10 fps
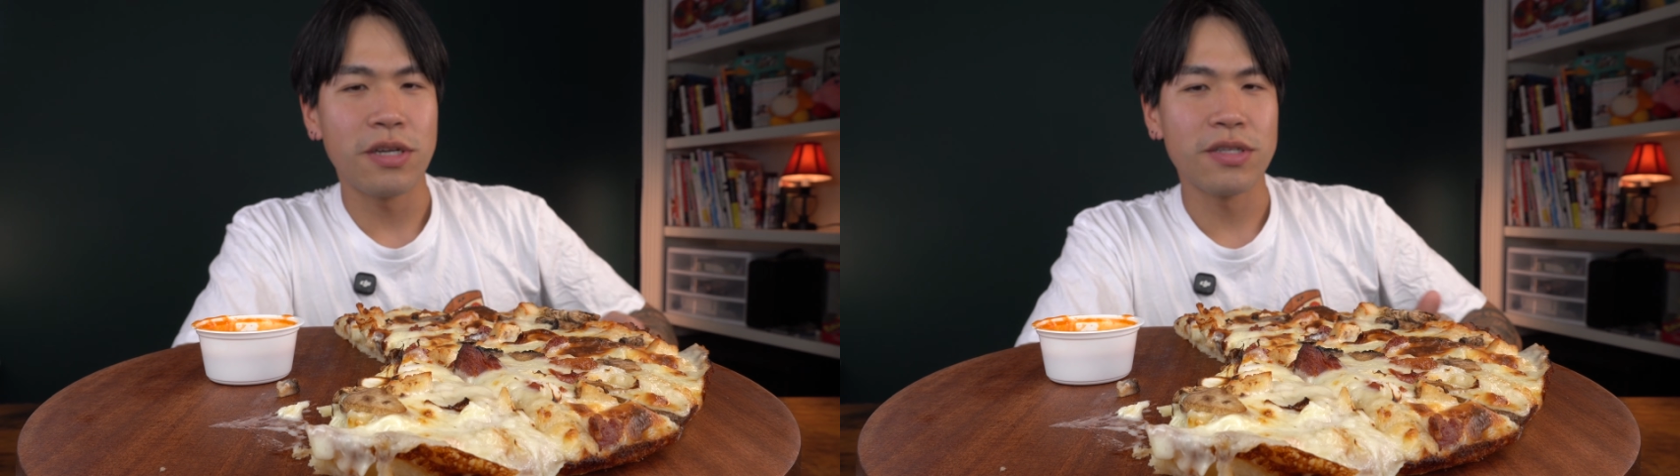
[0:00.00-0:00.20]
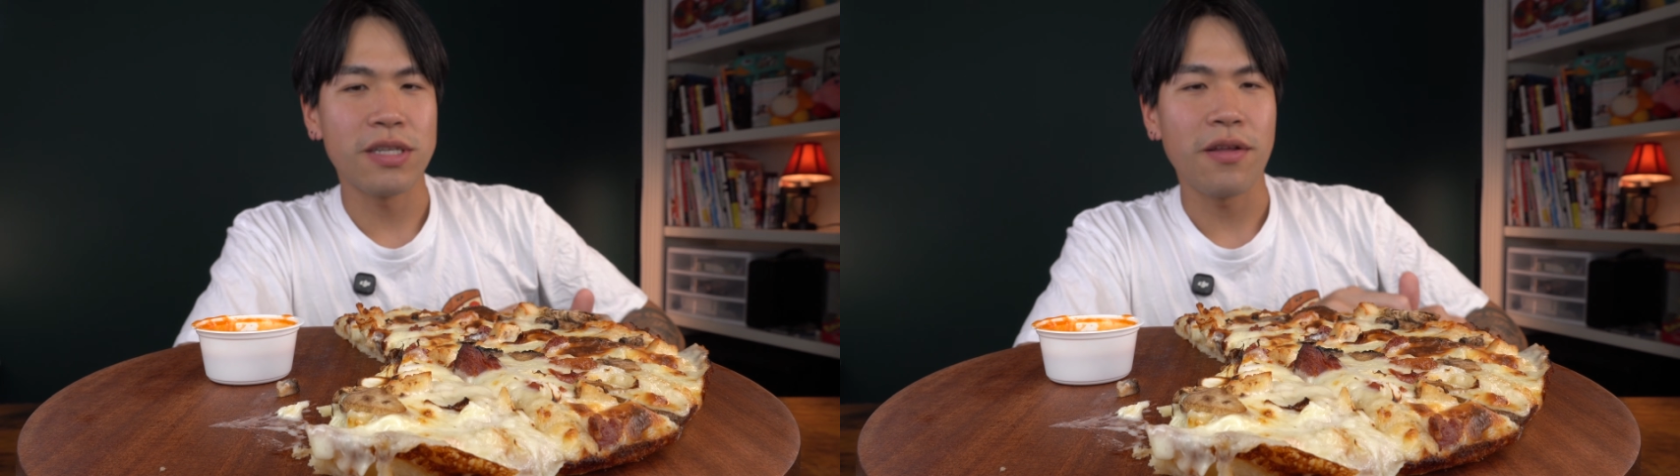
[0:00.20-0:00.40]

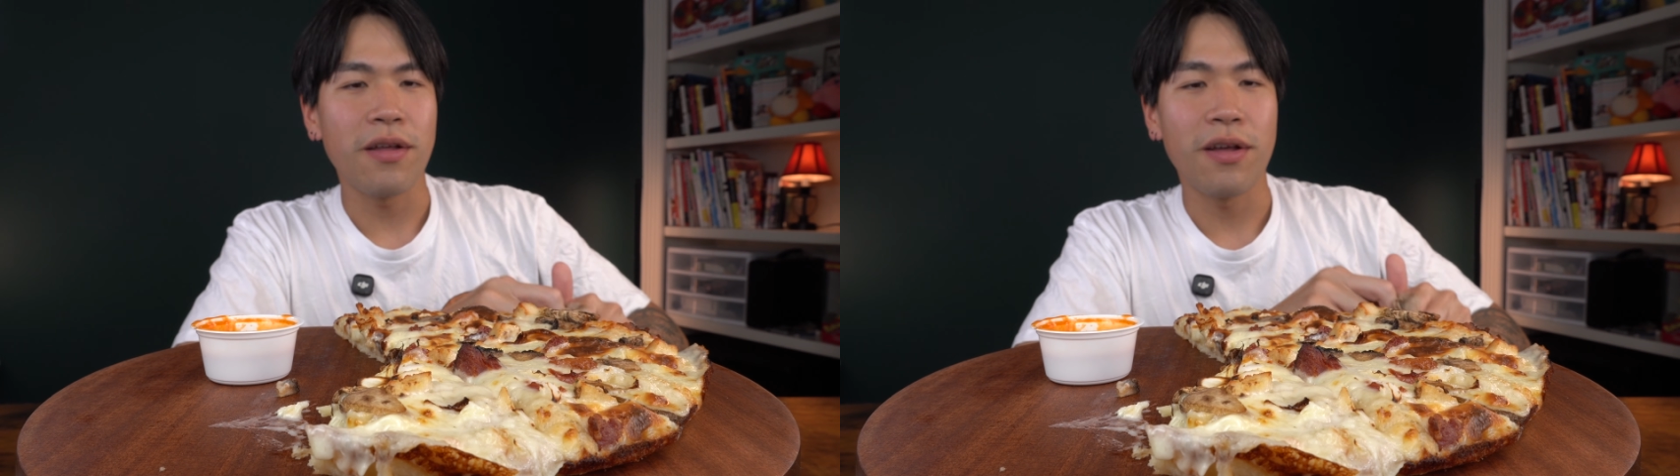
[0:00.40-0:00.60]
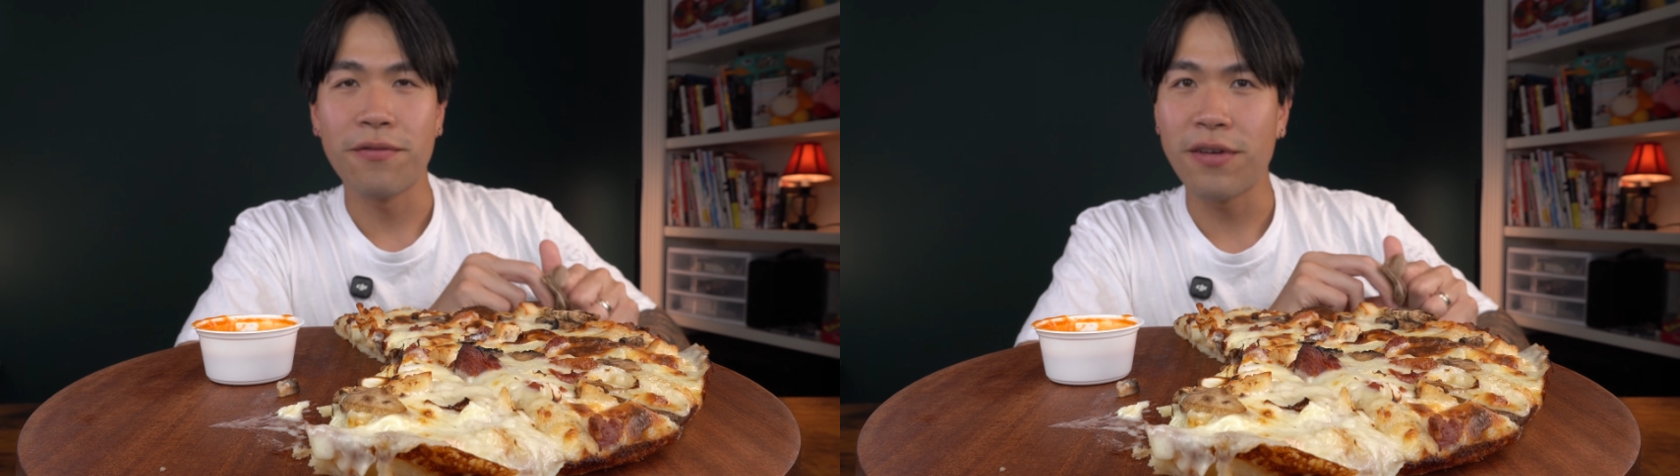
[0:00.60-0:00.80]
was
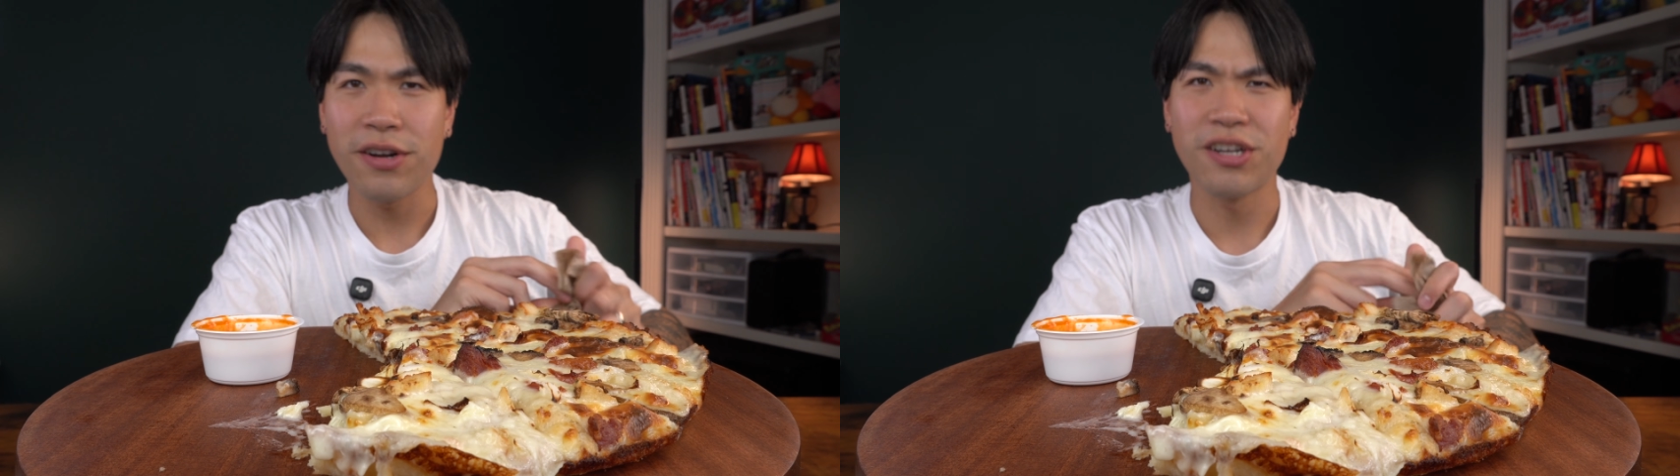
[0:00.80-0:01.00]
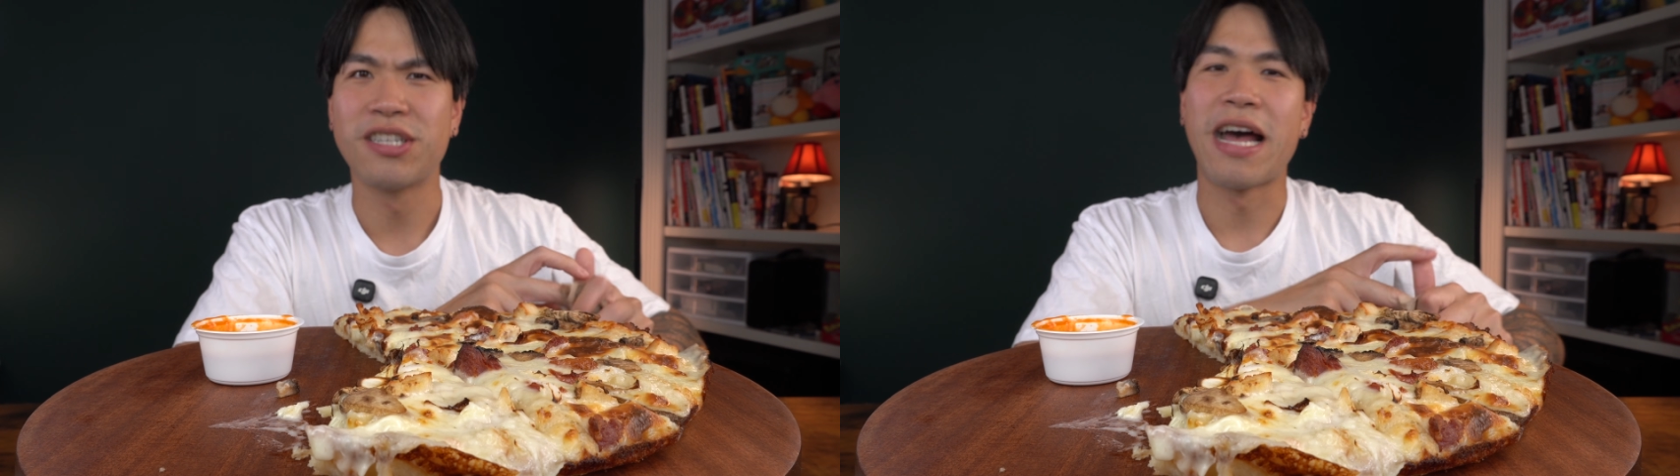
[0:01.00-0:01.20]
a
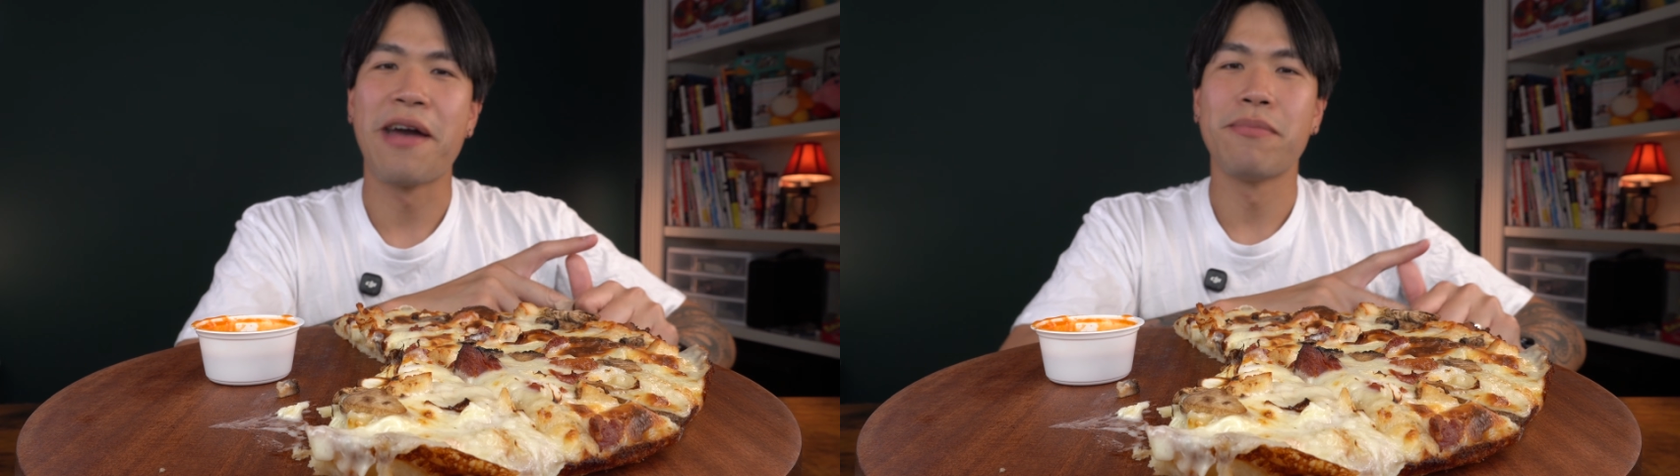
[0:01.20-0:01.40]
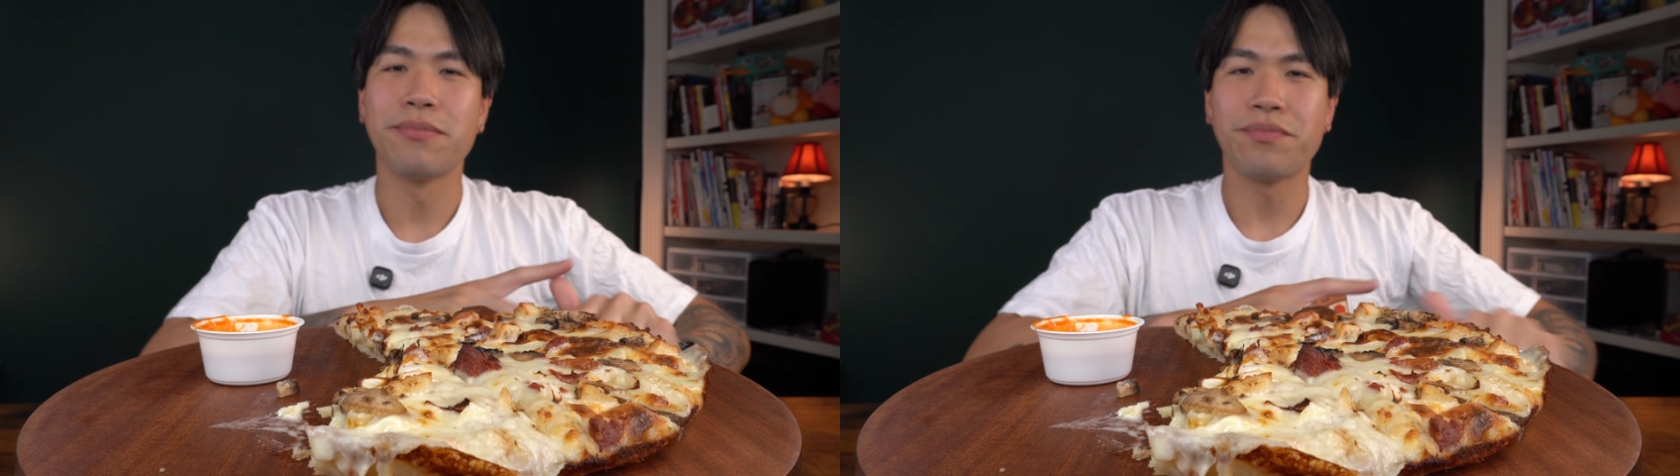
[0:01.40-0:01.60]
very good time.